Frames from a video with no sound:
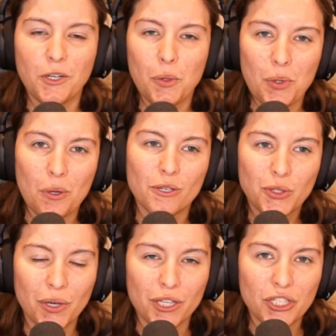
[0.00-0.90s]
Hope you
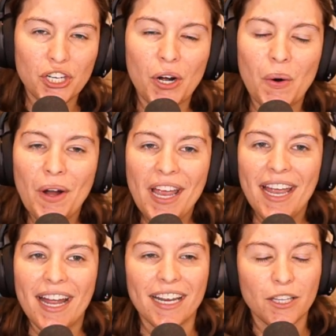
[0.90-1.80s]
enjoy the show,
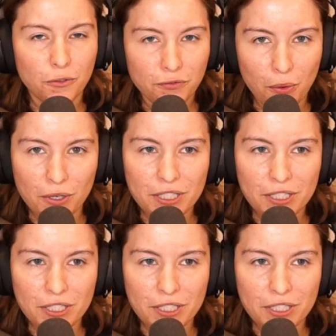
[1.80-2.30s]
and I look forward